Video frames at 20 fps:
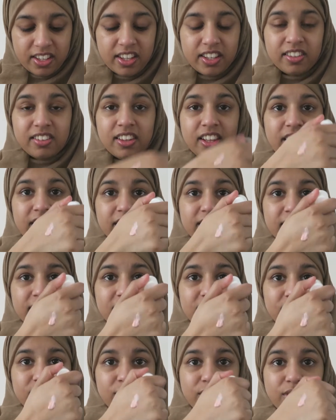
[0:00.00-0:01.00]

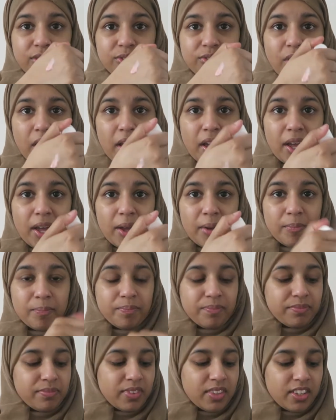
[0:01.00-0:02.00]
this sort of
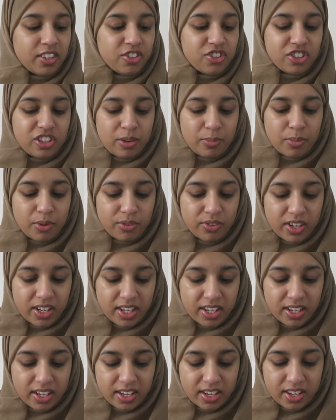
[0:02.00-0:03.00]

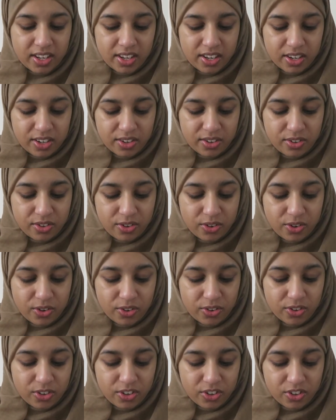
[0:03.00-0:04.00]
shimmery
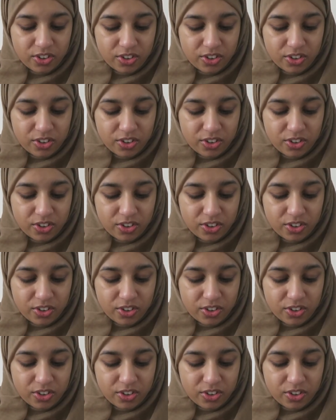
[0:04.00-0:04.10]
nude